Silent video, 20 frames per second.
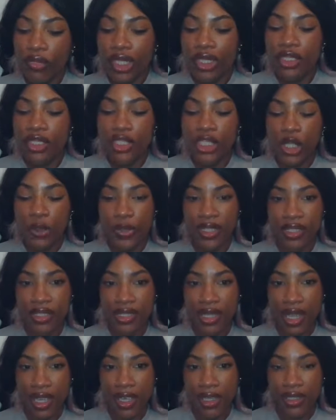So it
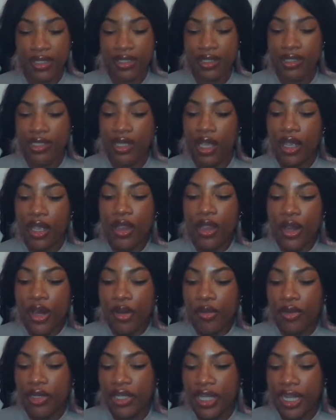says
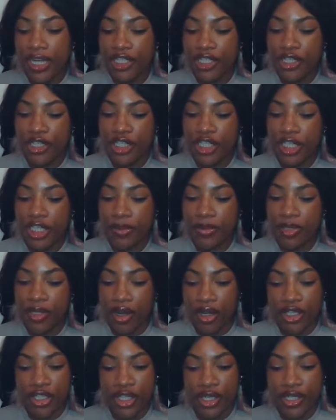relationships
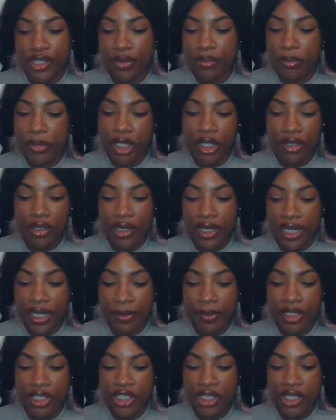are just mirror
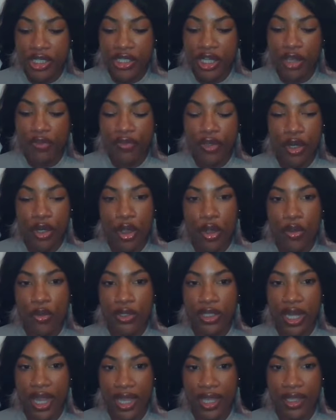images of your
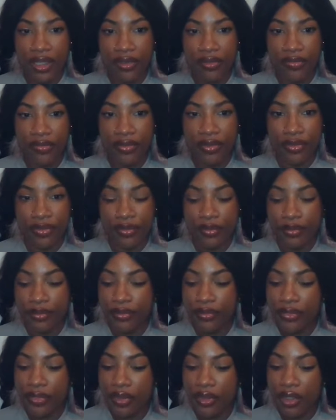own life,
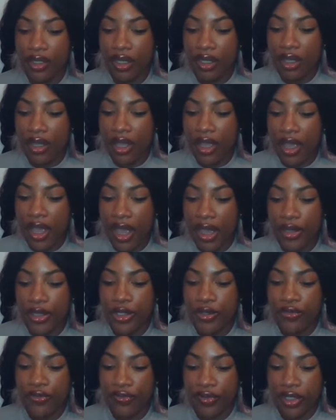how
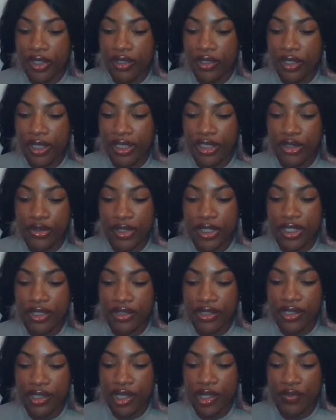you feel and treat
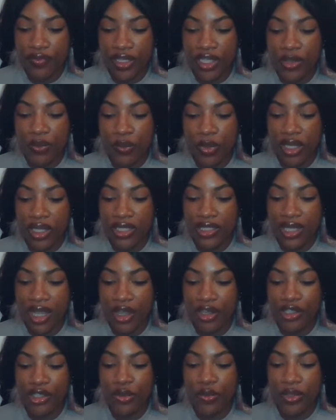yourself, as well as
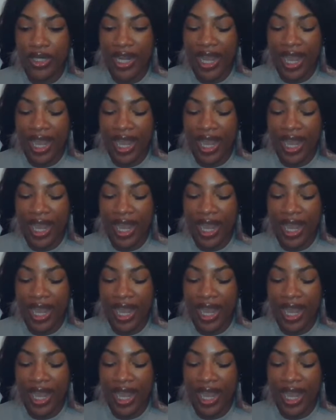how you